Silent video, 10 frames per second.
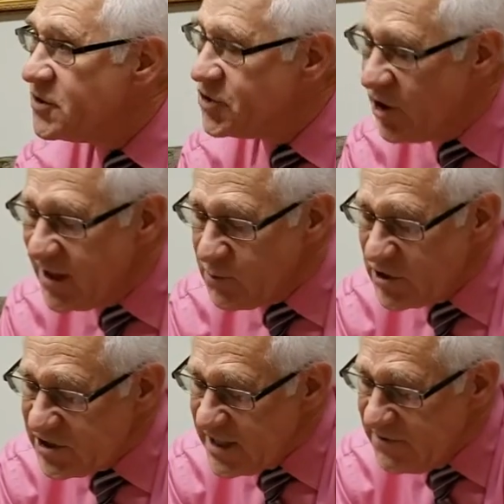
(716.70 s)
John
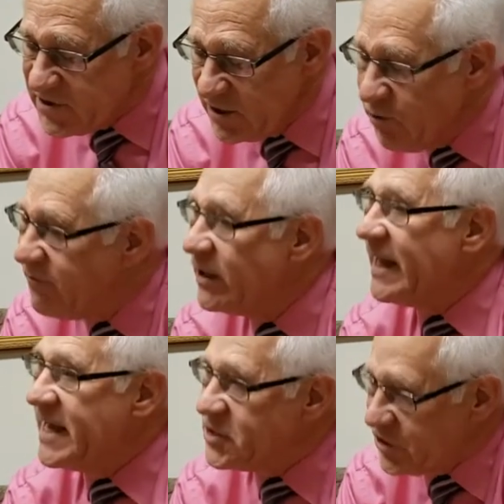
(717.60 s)
receives a
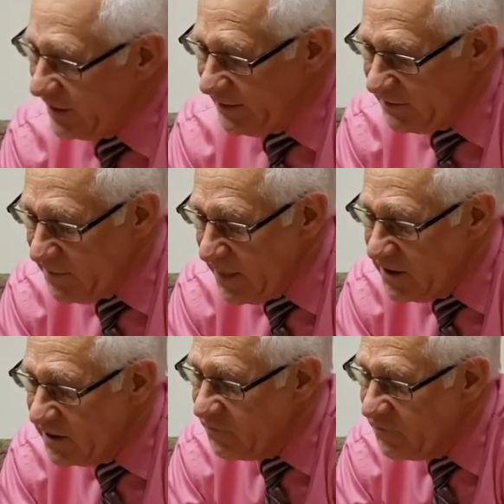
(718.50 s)
revelation, a